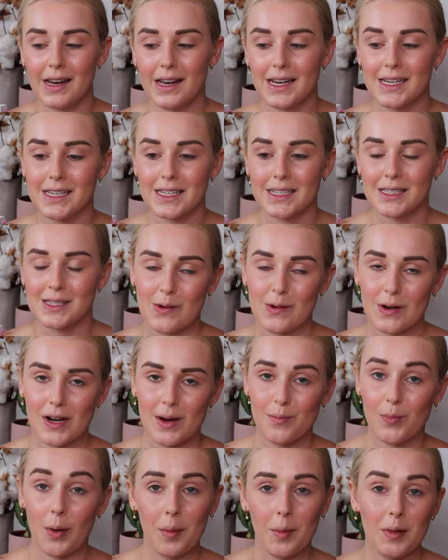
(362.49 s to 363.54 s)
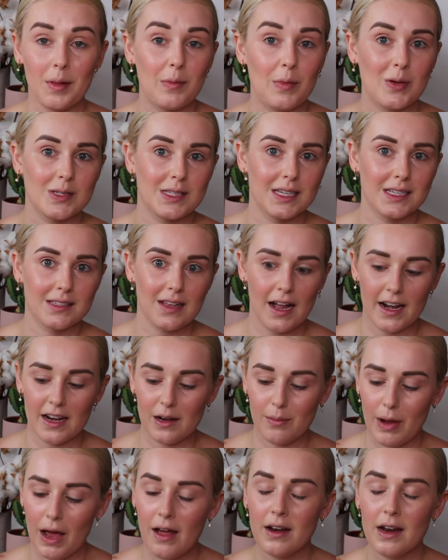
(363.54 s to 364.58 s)
It one I'm probably most excited
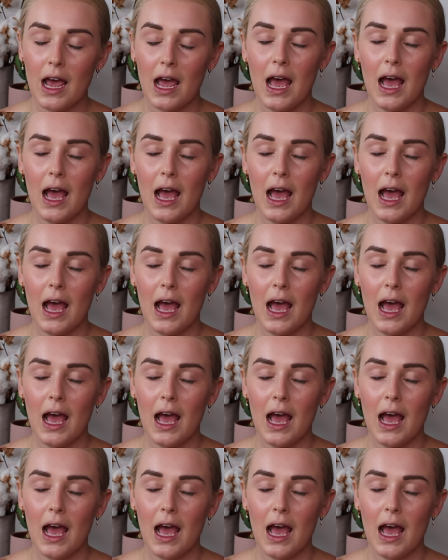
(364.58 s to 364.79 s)
about.